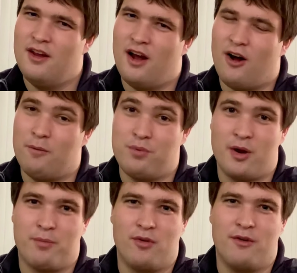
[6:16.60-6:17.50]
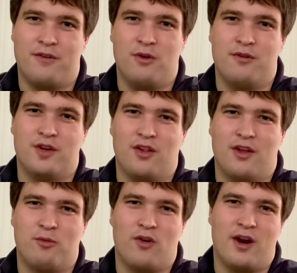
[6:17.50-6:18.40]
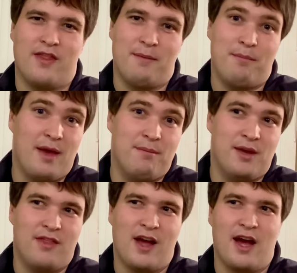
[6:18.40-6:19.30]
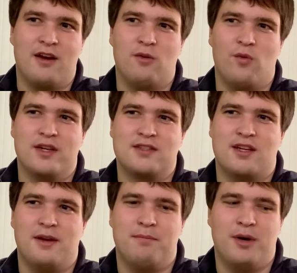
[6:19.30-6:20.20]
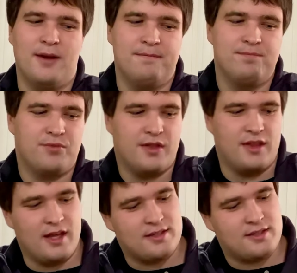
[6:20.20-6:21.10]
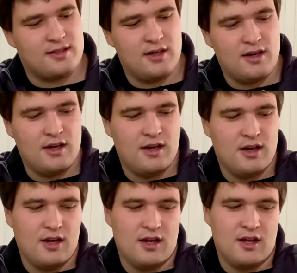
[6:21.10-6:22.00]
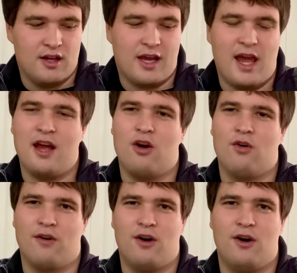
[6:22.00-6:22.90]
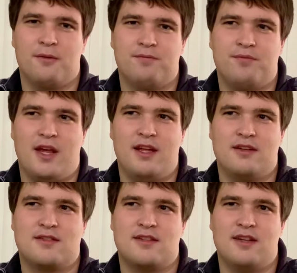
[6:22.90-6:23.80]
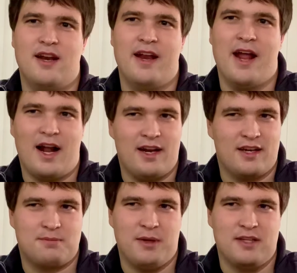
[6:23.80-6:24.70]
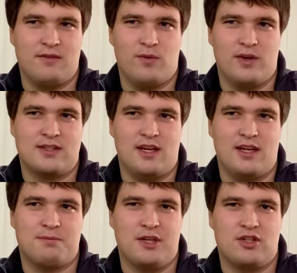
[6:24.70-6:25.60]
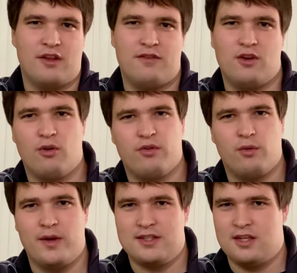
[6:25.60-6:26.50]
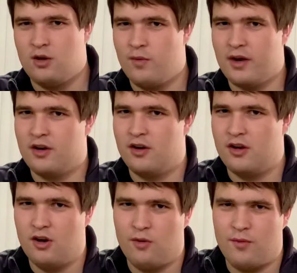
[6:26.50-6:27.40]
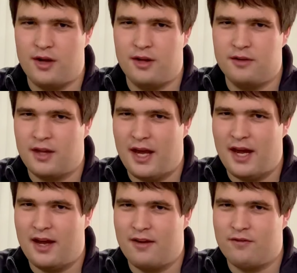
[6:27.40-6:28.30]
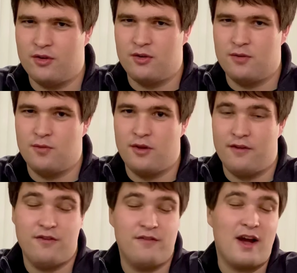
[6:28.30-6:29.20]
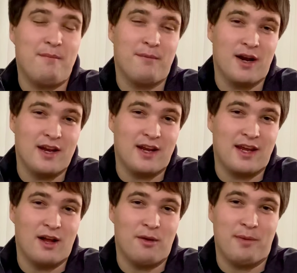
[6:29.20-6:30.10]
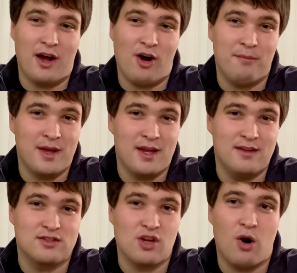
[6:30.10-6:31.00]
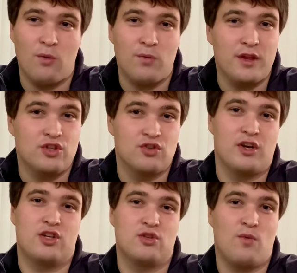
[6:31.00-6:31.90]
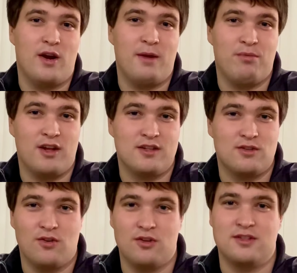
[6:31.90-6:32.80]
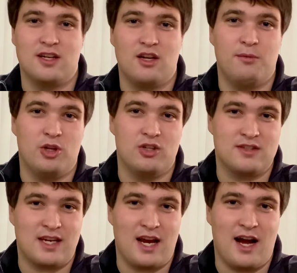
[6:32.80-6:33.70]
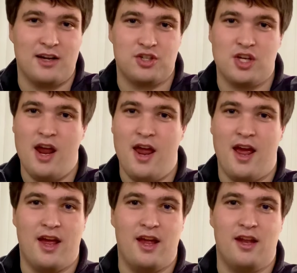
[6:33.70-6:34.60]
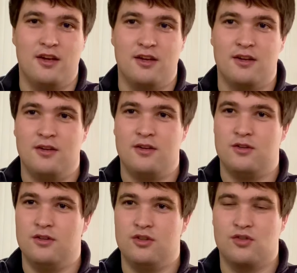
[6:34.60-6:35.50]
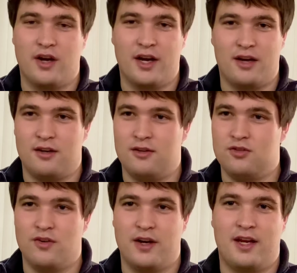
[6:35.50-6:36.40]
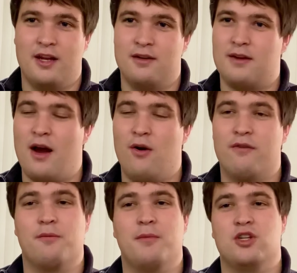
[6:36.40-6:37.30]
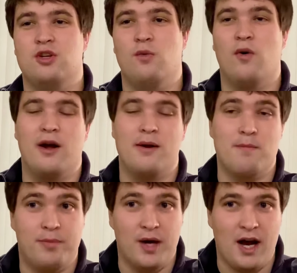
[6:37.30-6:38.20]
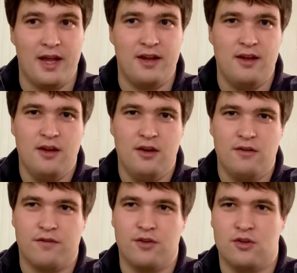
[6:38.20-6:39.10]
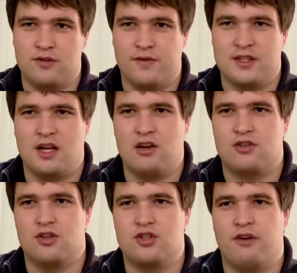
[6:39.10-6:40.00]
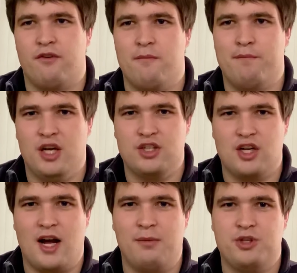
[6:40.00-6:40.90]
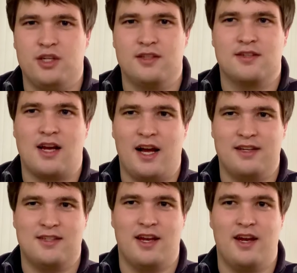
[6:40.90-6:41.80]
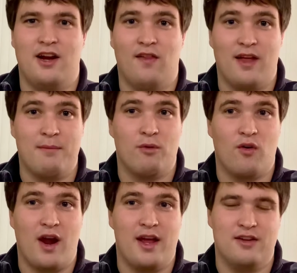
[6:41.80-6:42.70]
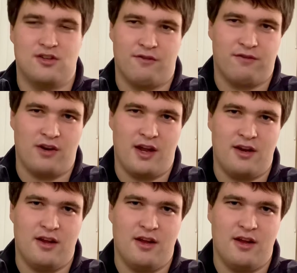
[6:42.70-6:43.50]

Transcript: I'll put up a review of a Glen Moray that may be that whiskey, but this, you can't go wrong. It's not an expensive whiskey, especially if you go through whiskey quicker. You don't want to, have all the... If you've got money to kill, by all means, only drink 20-plus-year-old single malt Scotch and drink it however much you want. But for those of us that are searching for budget options, I say Glen Moray is your friend.